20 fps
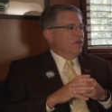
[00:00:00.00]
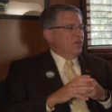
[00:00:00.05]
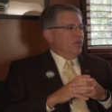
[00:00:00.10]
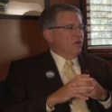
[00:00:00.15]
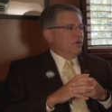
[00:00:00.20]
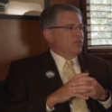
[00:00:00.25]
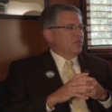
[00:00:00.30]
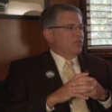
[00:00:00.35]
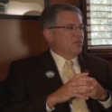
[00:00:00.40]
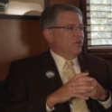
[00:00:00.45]

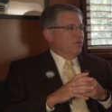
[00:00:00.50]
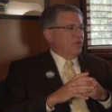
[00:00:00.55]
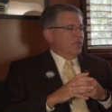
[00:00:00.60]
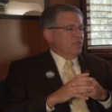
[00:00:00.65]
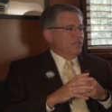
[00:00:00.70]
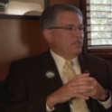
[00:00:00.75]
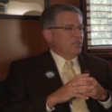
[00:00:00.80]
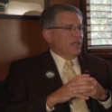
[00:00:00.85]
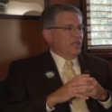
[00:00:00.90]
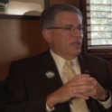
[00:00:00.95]
You know,
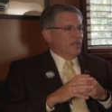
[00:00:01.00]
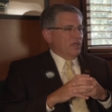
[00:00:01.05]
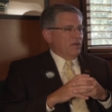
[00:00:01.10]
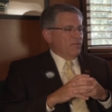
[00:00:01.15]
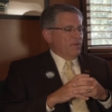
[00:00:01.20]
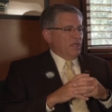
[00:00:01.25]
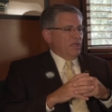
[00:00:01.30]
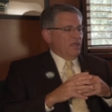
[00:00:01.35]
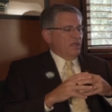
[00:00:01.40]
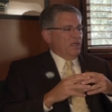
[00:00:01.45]
students can
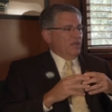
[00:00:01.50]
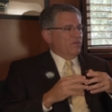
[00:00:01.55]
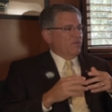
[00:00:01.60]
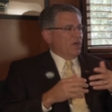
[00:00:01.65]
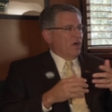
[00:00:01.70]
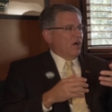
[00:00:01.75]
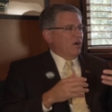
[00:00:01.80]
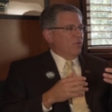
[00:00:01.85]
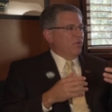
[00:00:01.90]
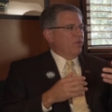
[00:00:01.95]
come in and
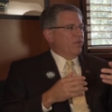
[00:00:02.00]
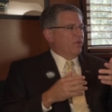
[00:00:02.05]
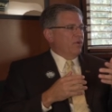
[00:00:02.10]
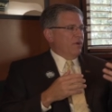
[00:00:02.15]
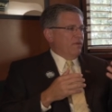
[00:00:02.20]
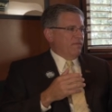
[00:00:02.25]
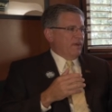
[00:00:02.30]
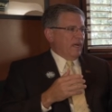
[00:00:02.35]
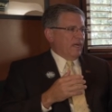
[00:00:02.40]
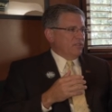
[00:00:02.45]
talk with
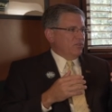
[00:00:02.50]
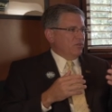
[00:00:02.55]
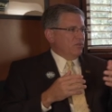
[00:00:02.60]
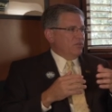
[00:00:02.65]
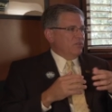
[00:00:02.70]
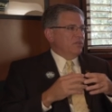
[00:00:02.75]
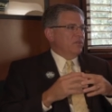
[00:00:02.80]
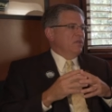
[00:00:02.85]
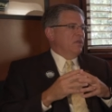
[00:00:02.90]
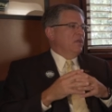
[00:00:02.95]
their
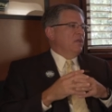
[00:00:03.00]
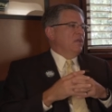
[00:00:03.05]
advisors.